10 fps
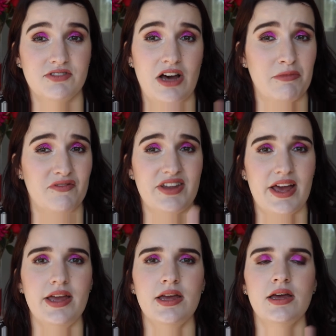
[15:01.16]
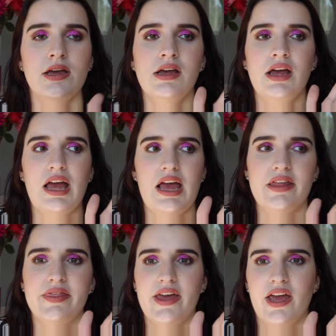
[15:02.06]
time of day,
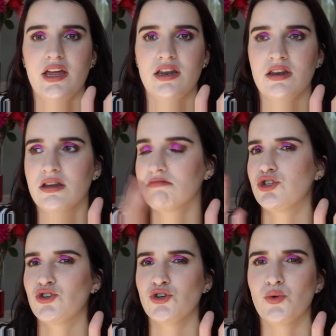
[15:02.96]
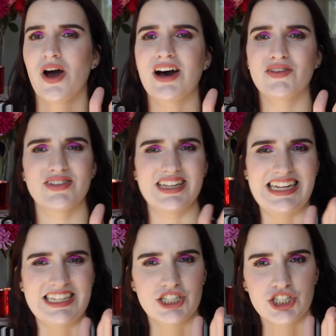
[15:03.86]
and then 2 after
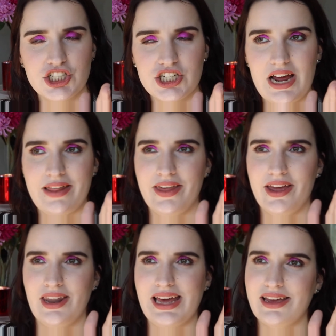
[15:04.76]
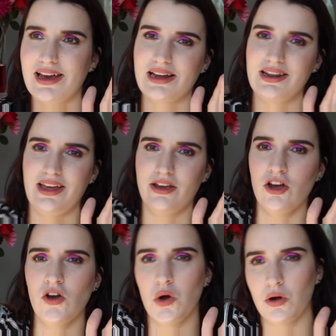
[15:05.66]
lunch, and then like at like
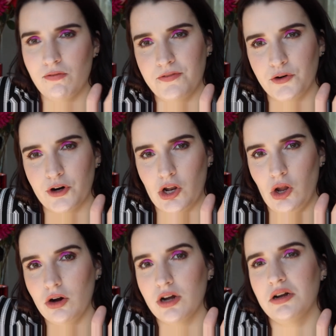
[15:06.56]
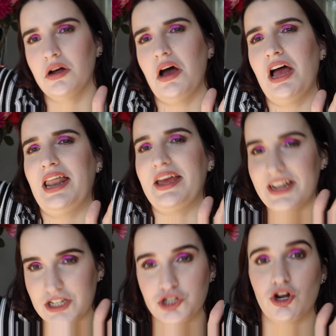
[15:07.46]
4 o'clock I like
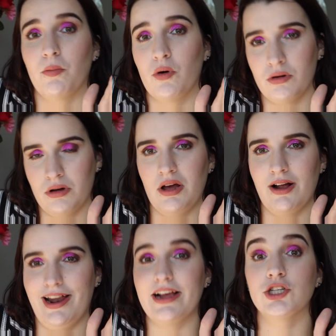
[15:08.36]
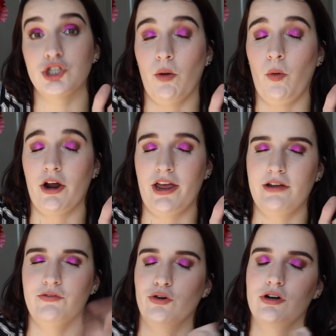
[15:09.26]
can stop working
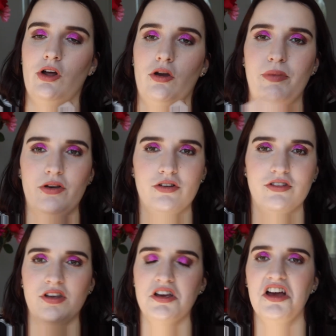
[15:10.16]
at 4 o'clock because